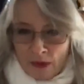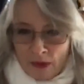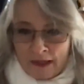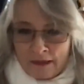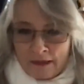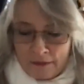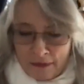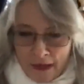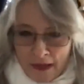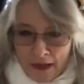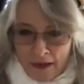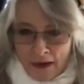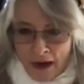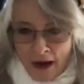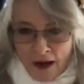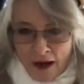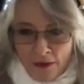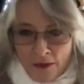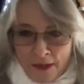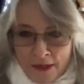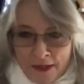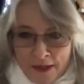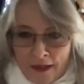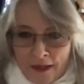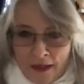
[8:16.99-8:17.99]
and I
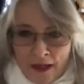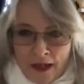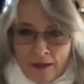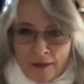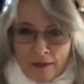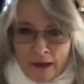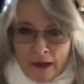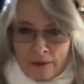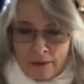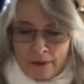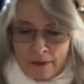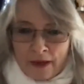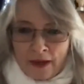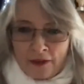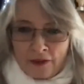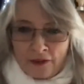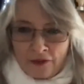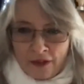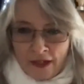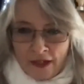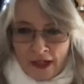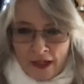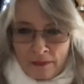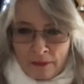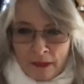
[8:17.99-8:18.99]
always say that about
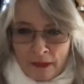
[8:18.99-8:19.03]
biophilia.